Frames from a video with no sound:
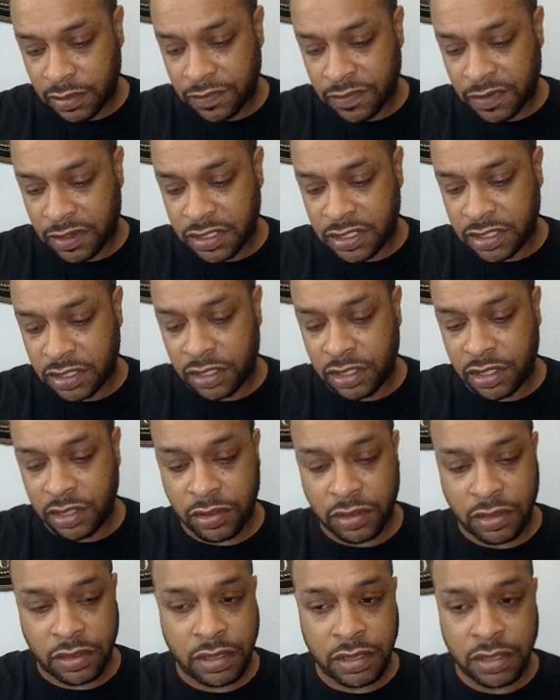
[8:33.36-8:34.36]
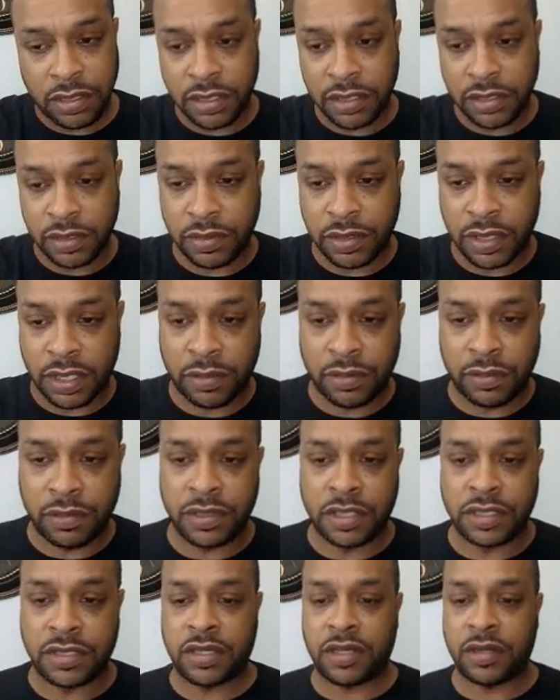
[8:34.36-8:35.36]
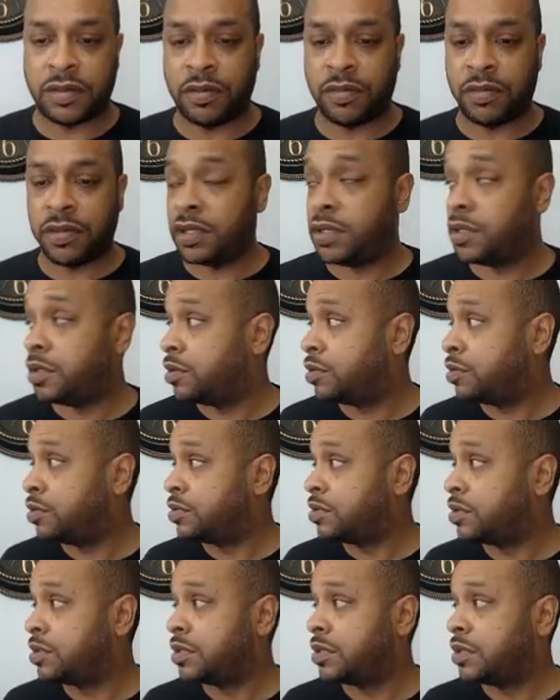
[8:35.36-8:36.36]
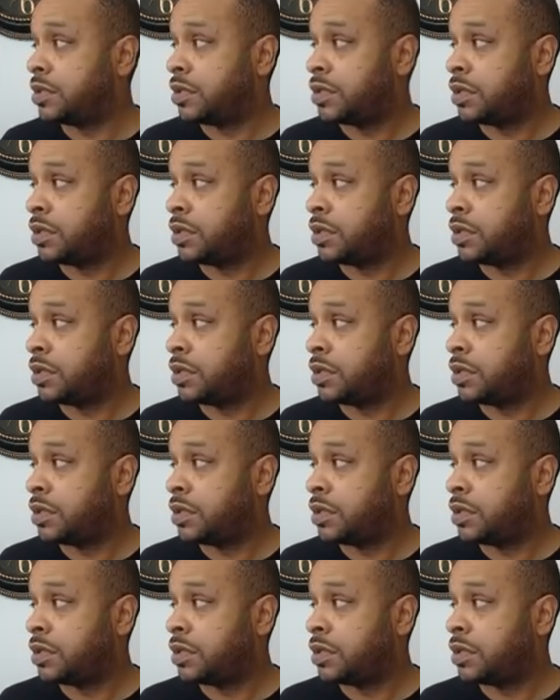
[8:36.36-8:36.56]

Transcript: Very secure is what the term I want to use.